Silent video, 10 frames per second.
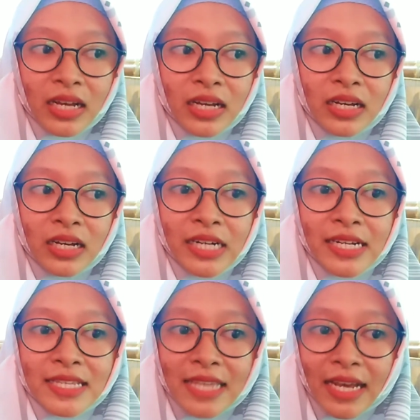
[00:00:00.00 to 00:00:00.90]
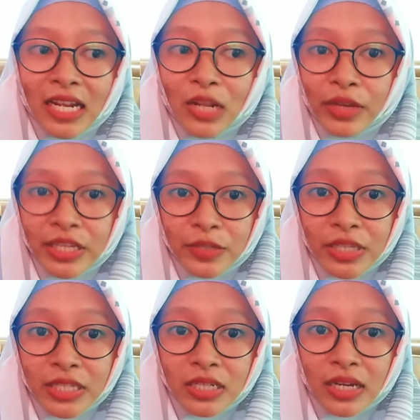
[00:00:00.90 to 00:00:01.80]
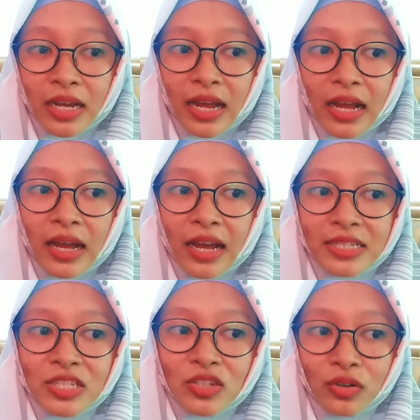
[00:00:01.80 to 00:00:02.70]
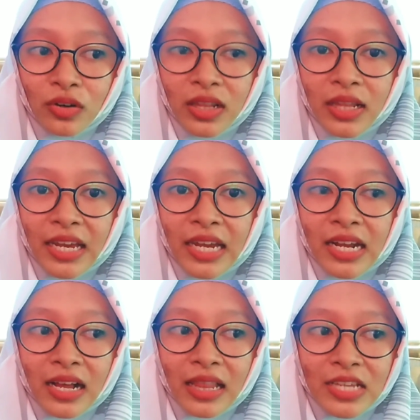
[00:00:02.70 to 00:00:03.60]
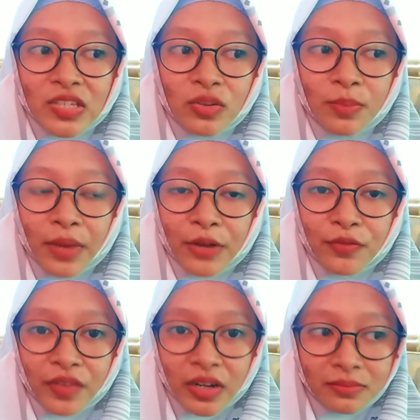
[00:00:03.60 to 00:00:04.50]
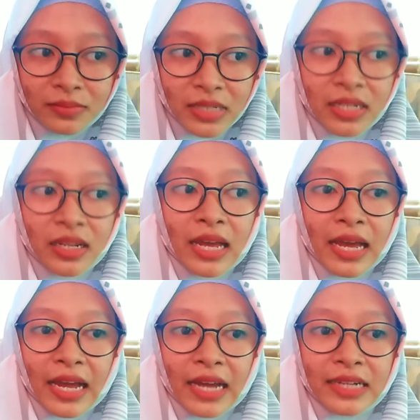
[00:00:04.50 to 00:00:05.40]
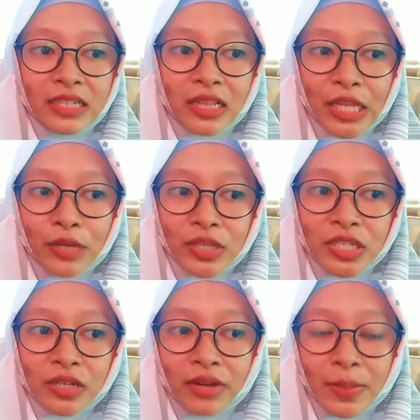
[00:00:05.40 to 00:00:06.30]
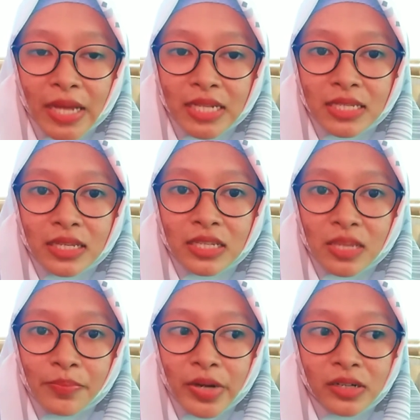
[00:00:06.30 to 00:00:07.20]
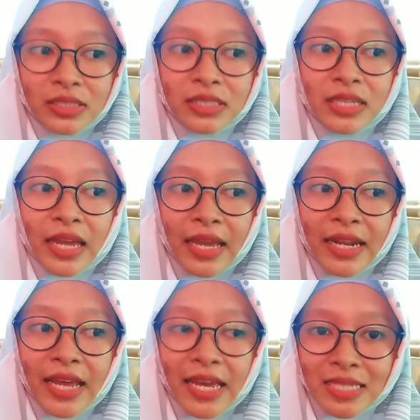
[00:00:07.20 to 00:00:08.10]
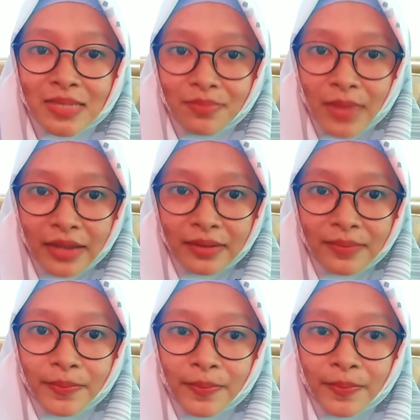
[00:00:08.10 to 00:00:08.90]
the second language at school in a classroom environment, and the language remains separate in his mind.